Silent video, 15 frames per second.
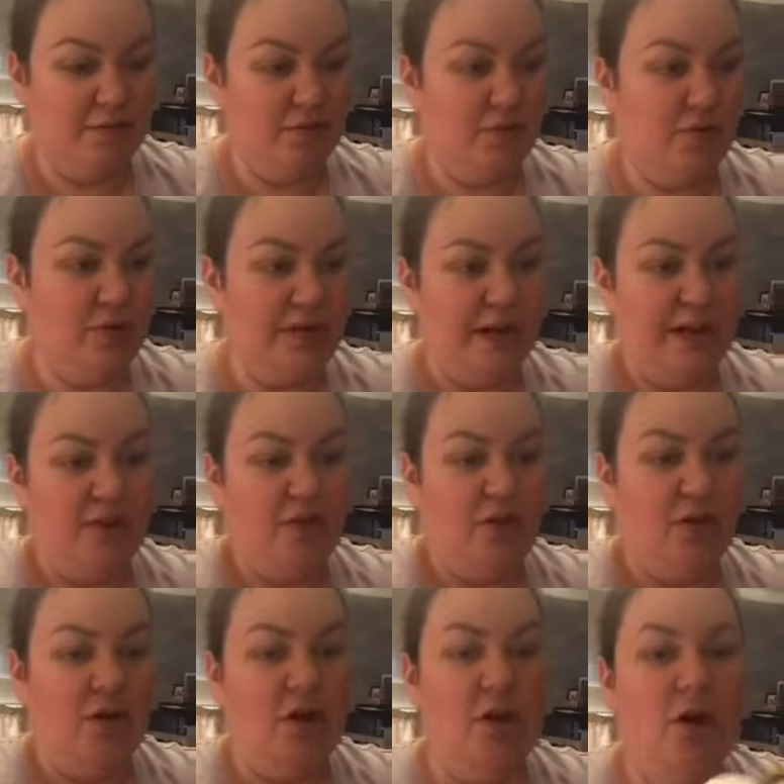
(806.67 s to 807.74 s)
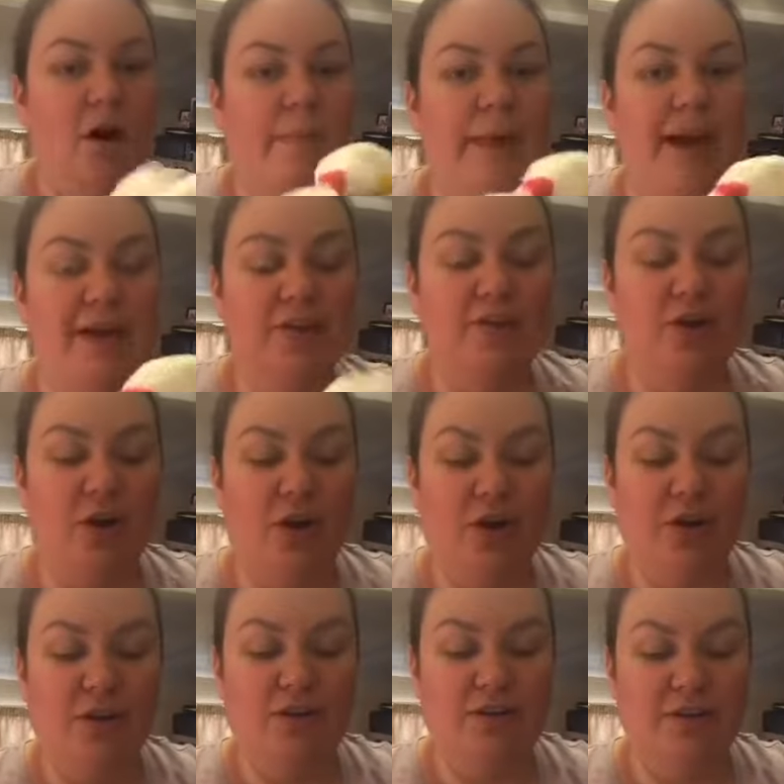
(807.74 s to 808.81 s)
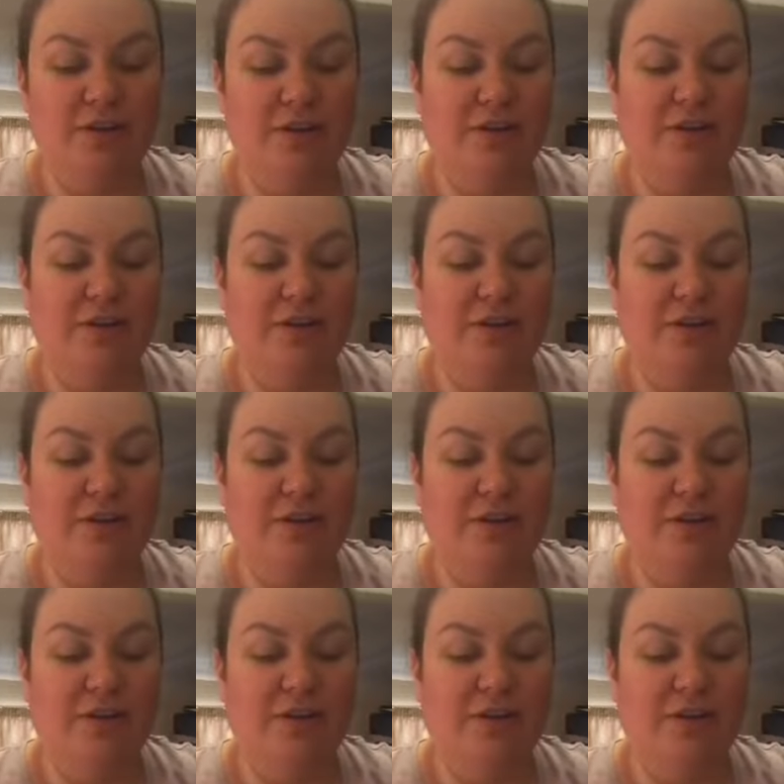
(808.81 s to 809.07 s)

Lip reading: Totally getting all, oh my god.